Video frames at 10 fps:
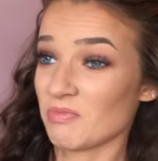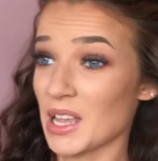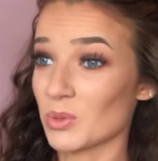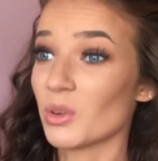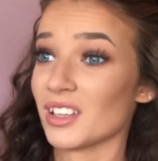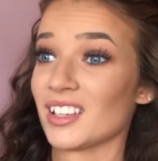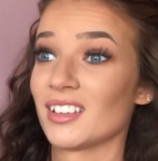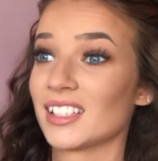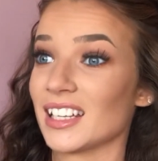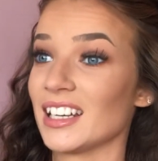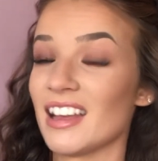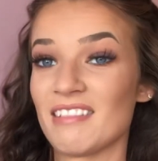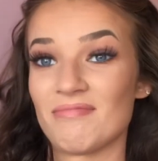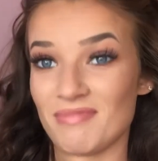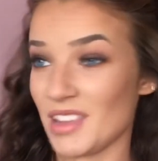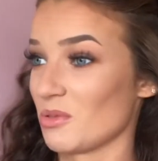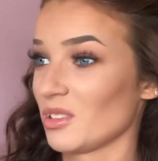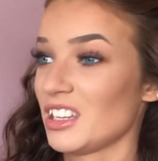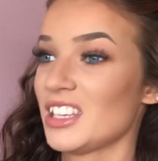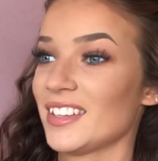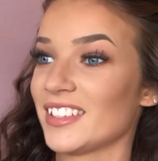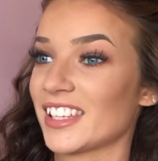that's why you're so skinny. No wonder you're so